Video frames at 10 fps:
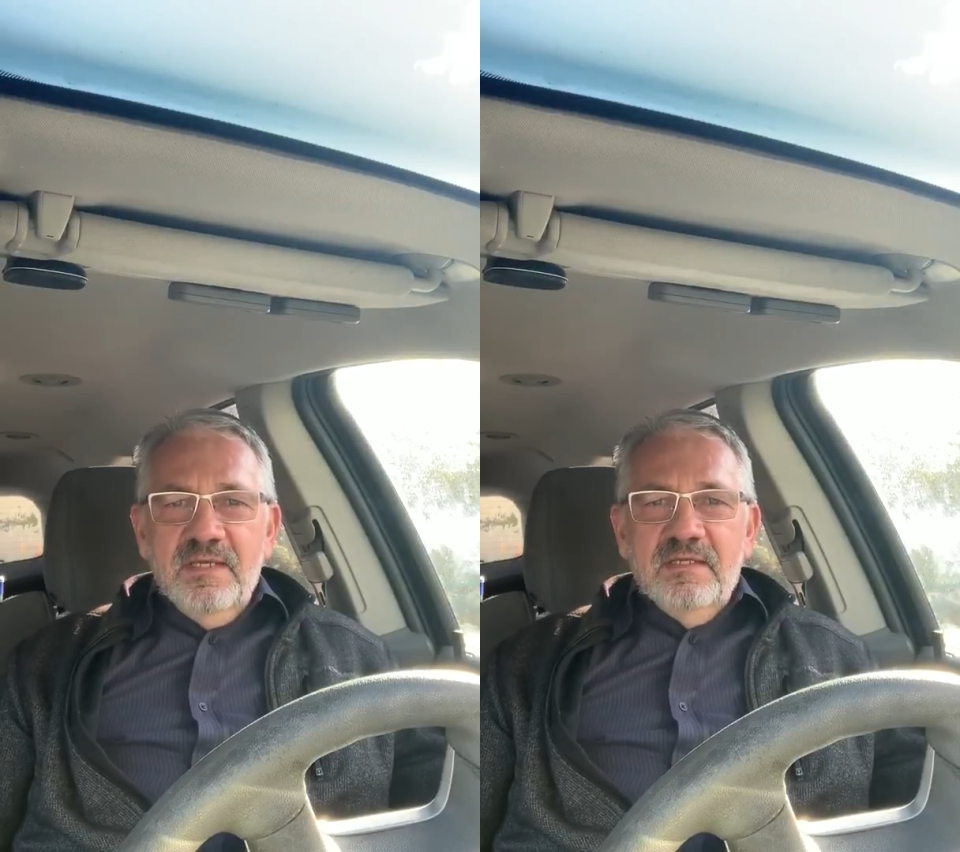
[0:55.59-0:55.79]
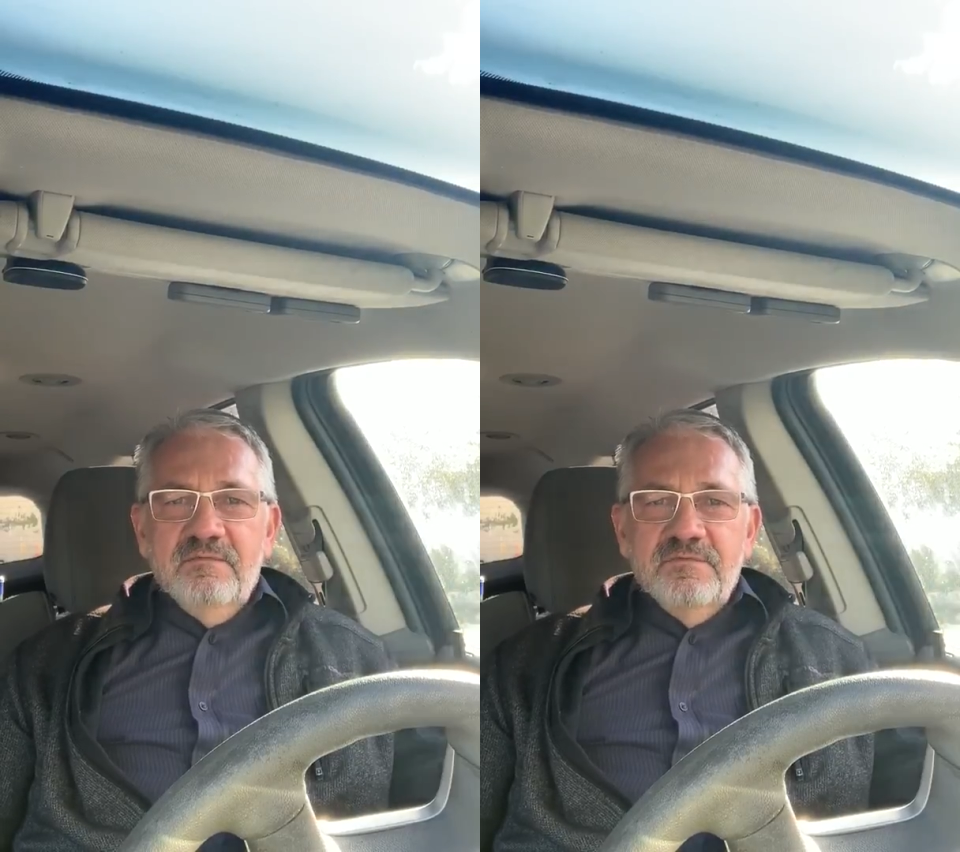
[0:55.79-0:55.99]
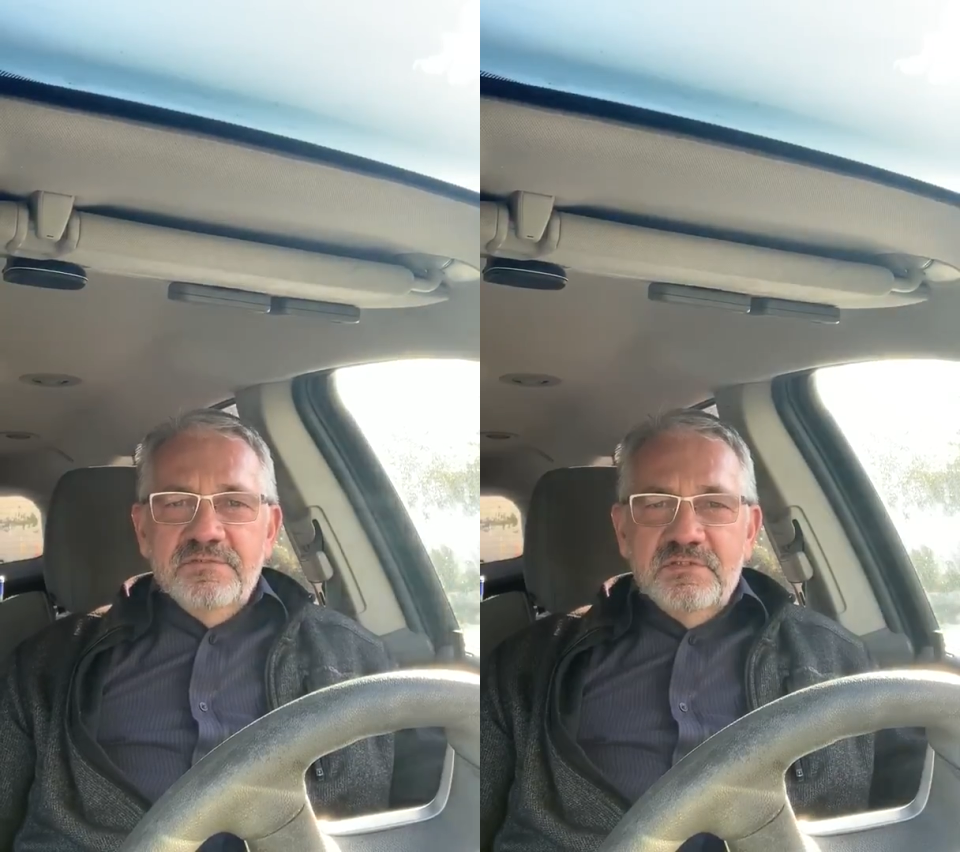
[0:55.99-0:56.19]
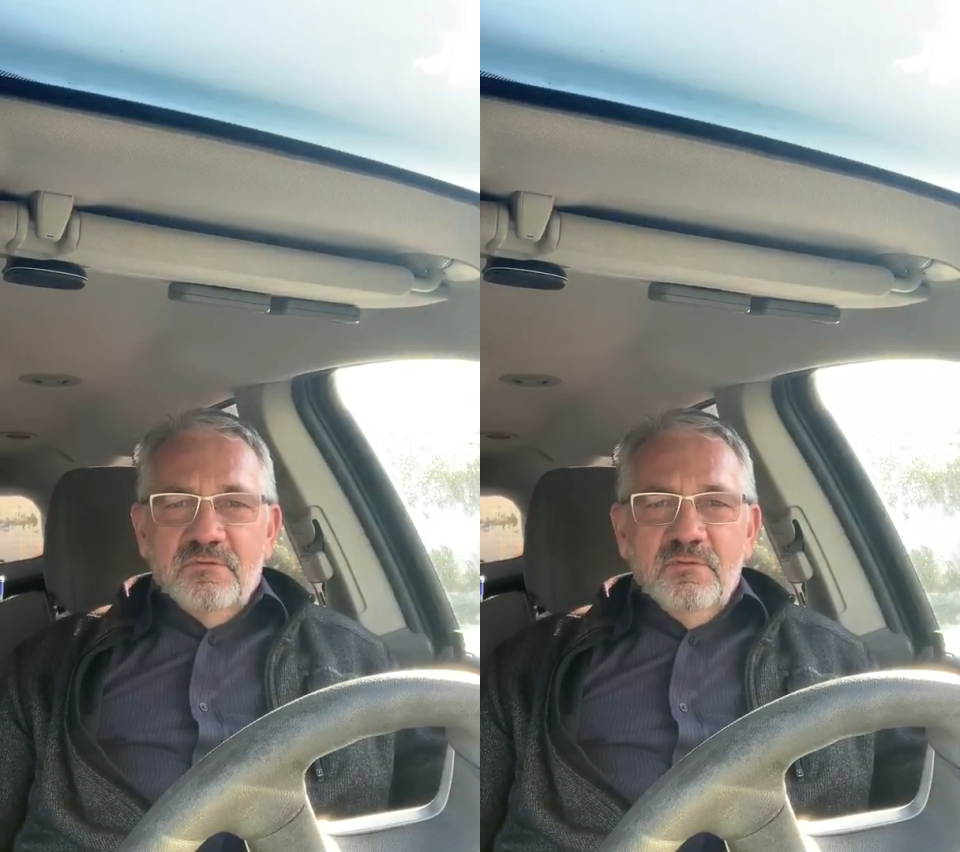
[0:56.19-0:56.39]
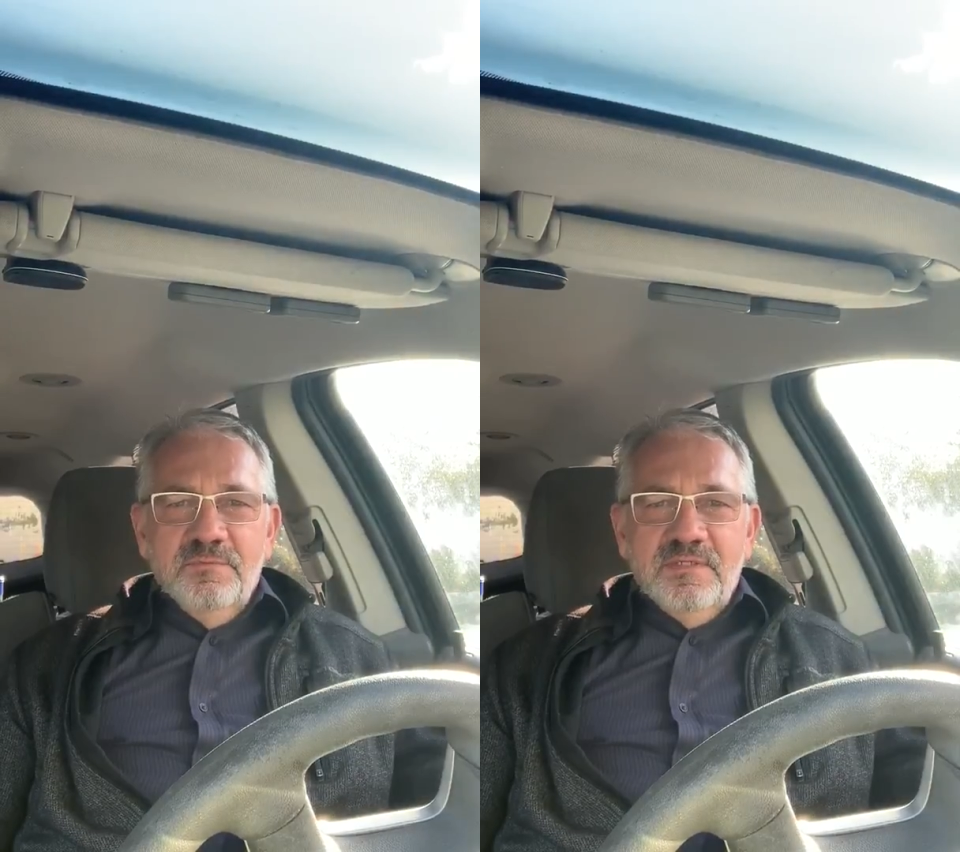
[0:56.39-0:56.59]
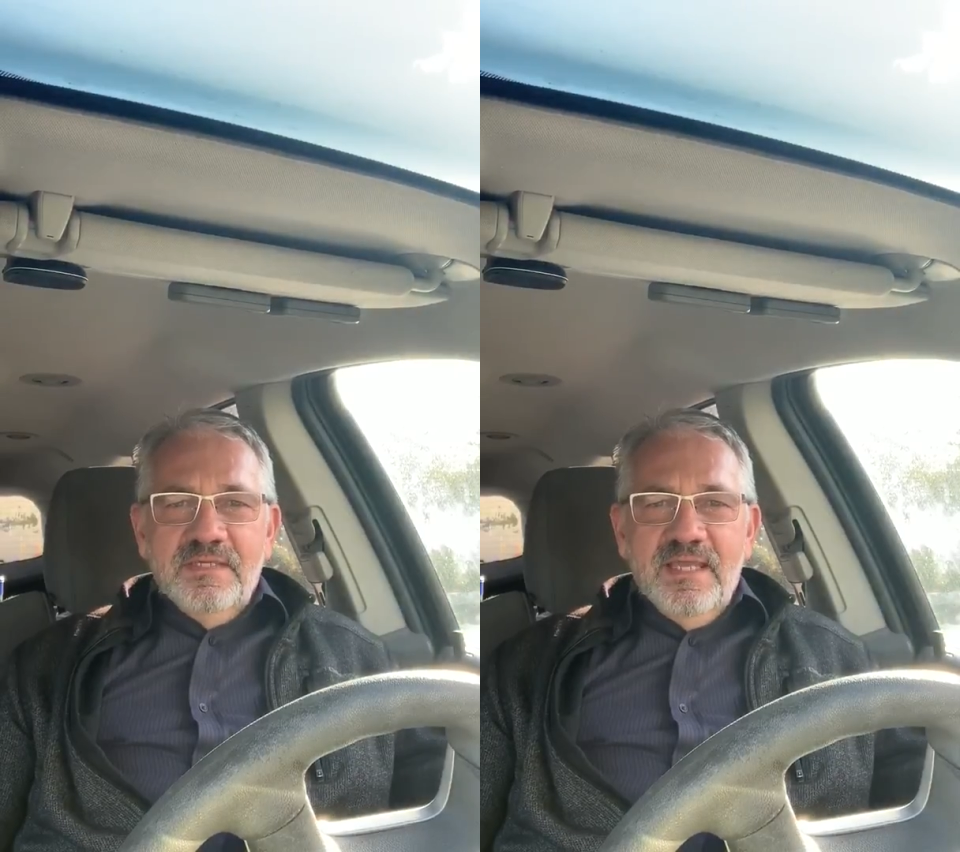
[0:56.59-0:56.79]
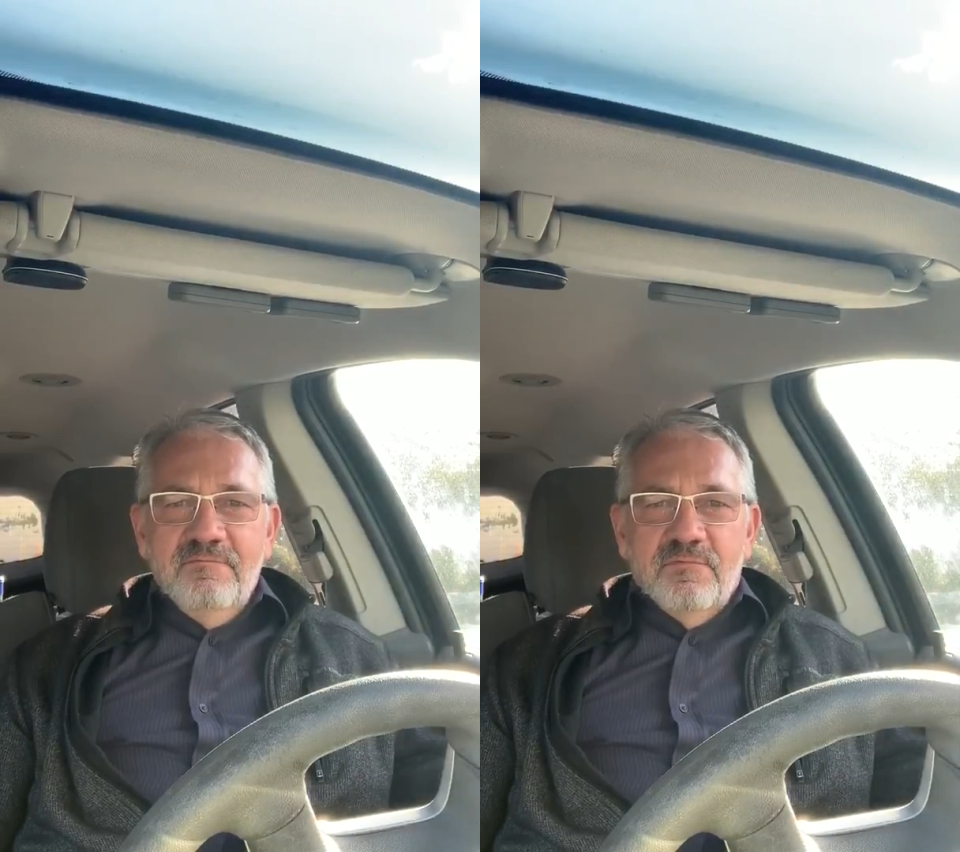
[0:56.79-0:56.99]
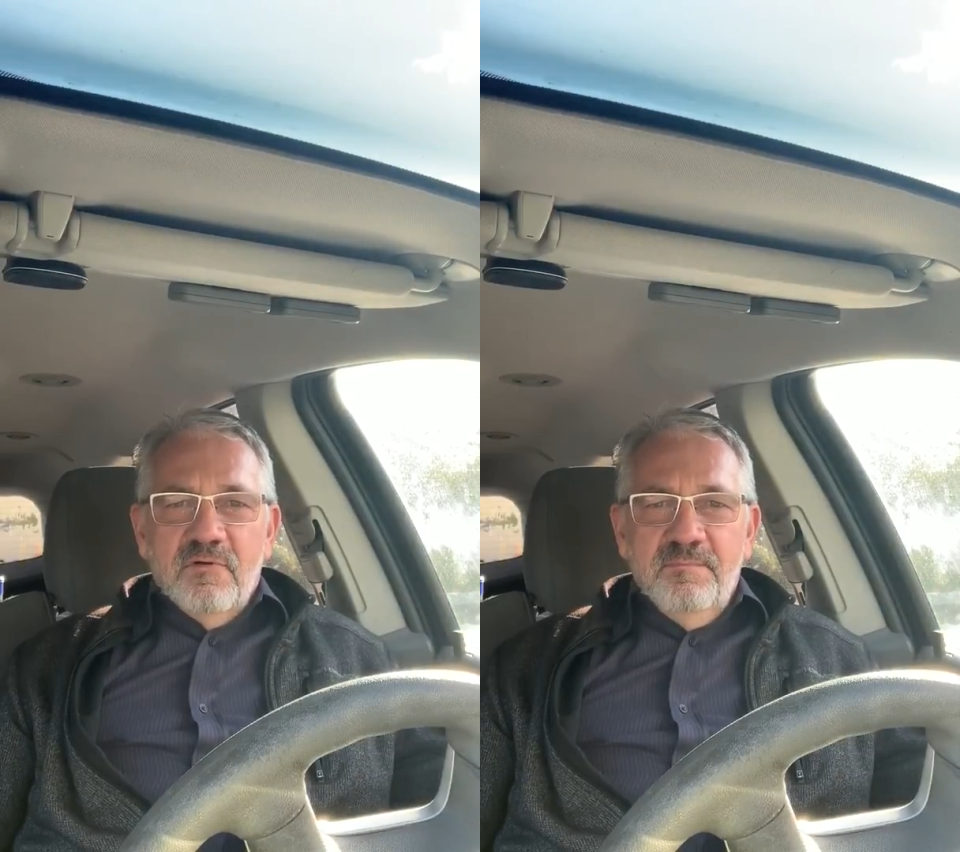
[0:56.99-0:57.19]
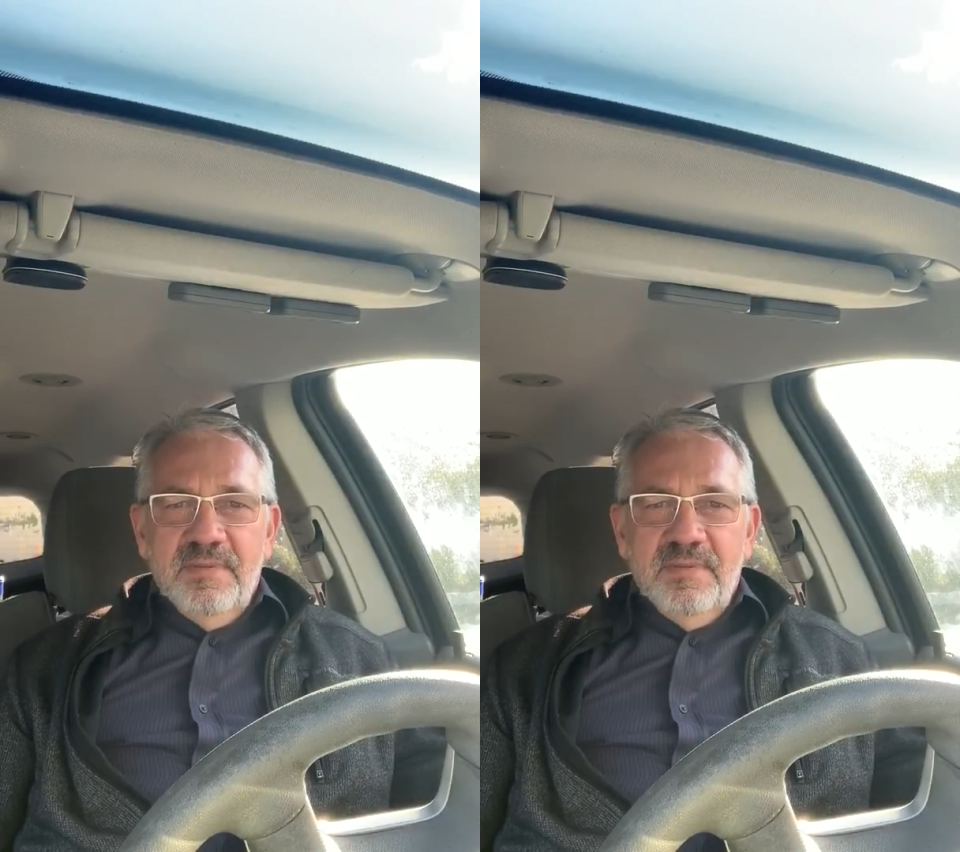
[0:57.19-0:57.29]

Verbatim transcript: And if there's still room in the game for a